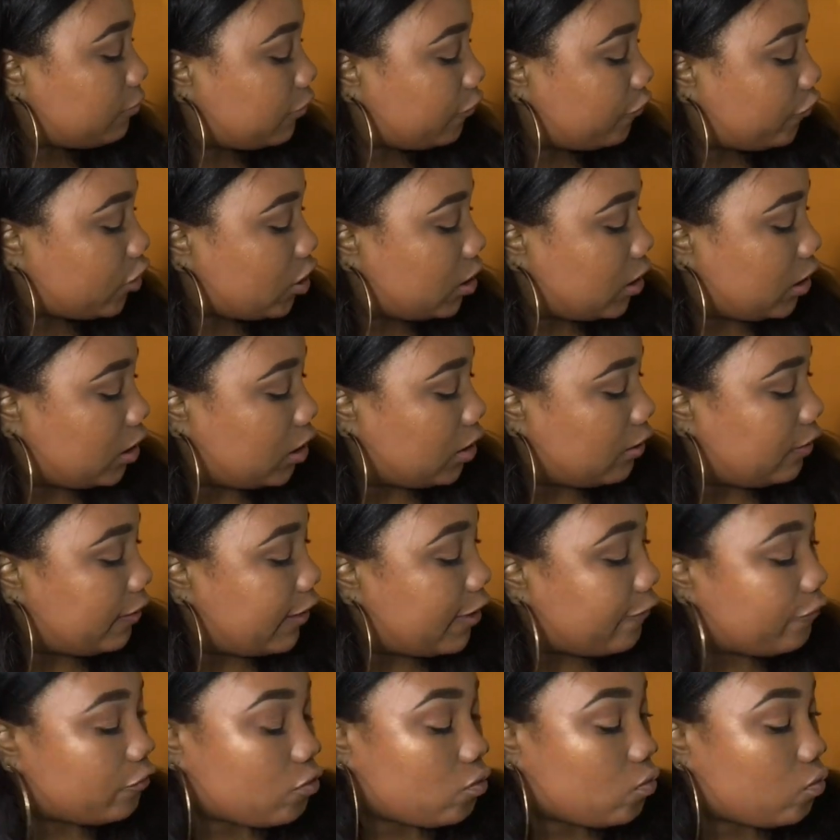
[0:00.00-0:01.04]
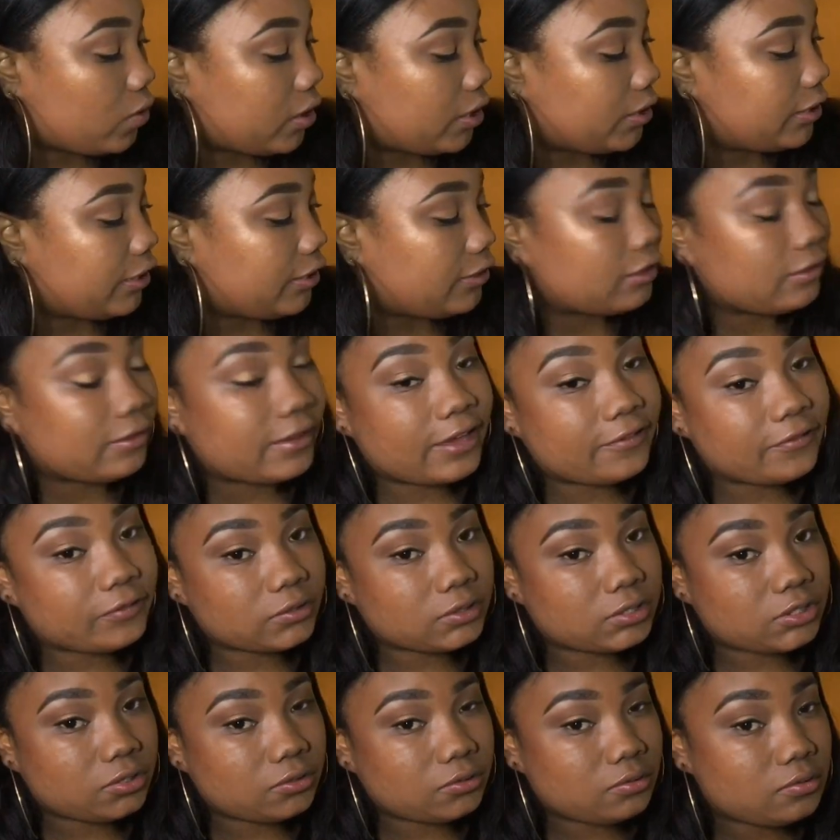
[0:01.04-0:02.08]
For a level 1 and a
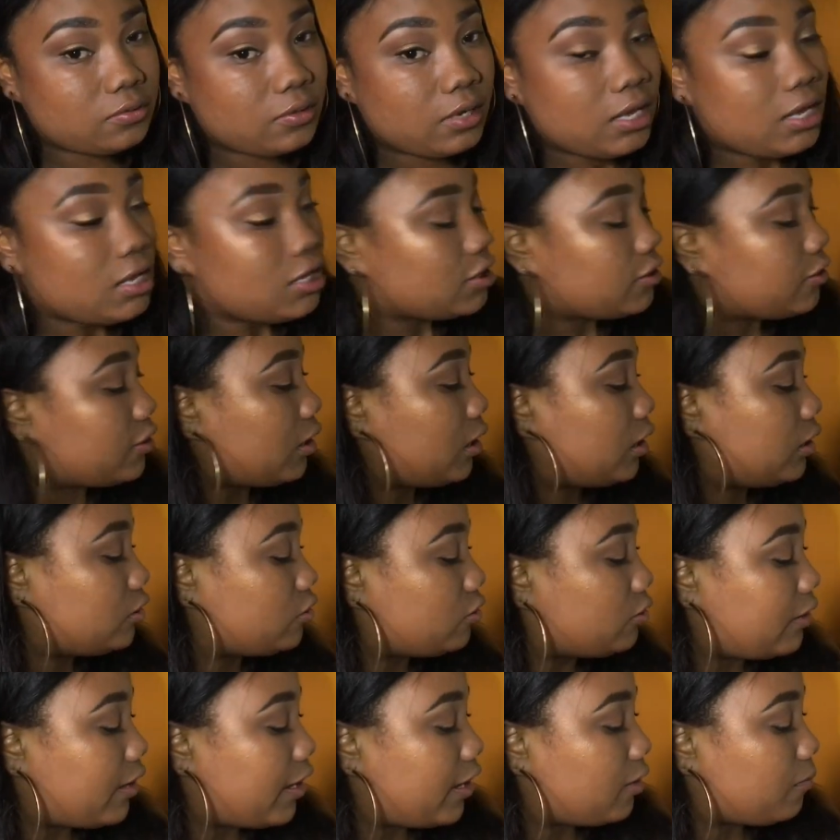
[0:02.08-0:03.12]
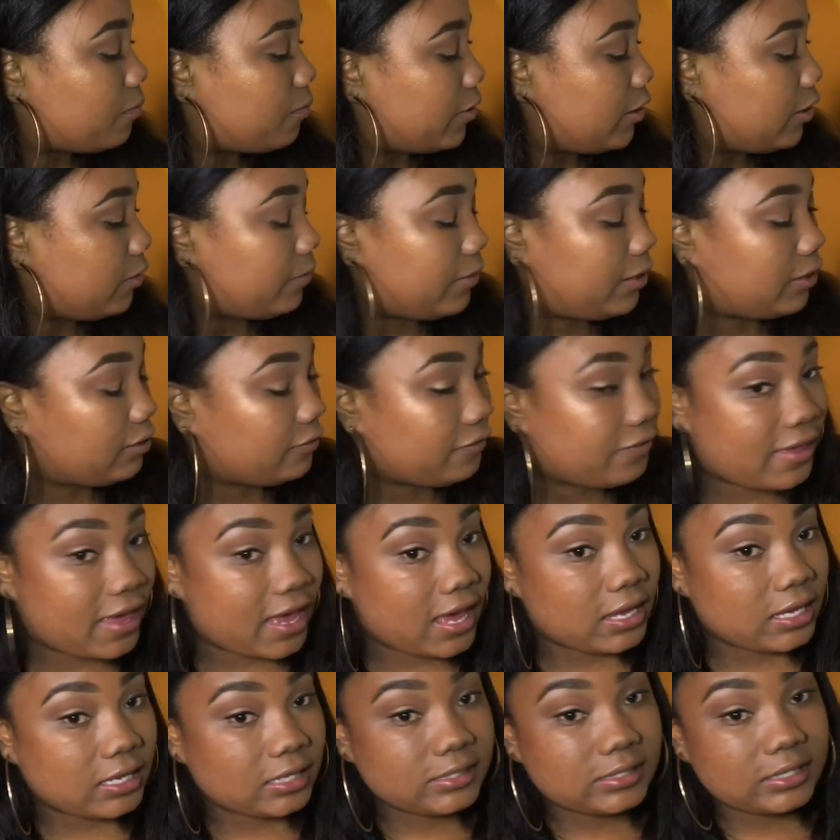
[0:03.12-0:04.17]
level 2, the underlying pigment of
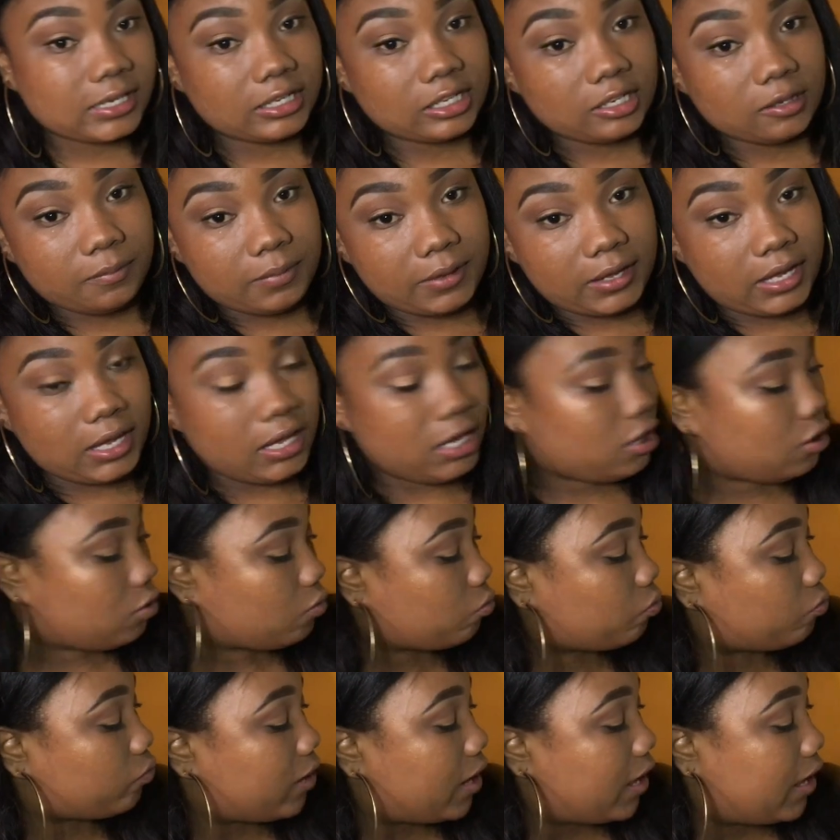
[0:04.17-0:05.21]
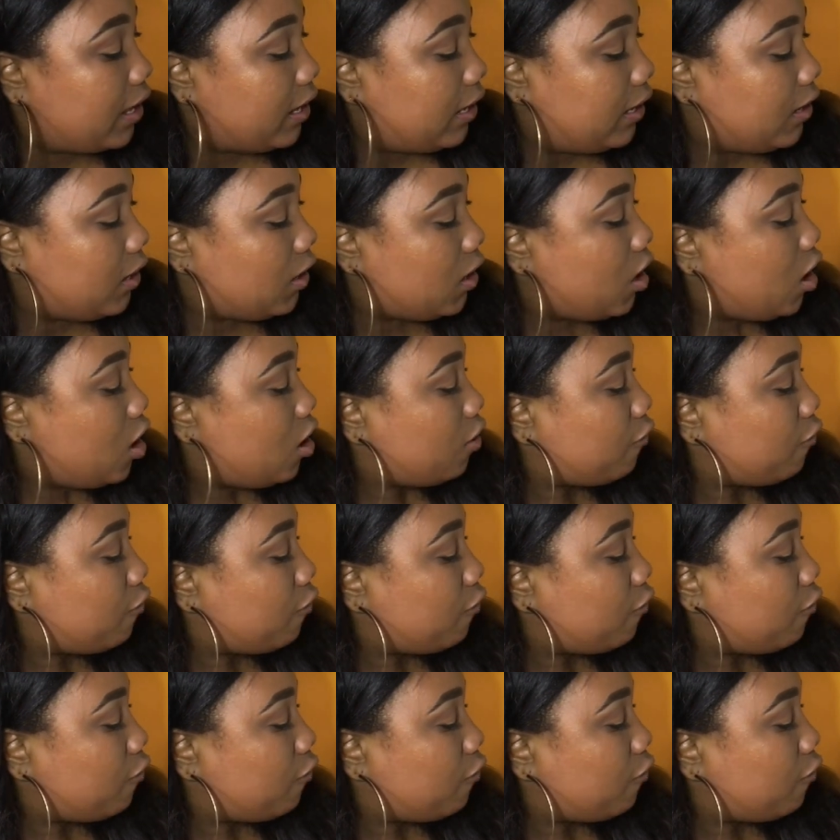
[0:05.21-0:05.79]
that is going to be red.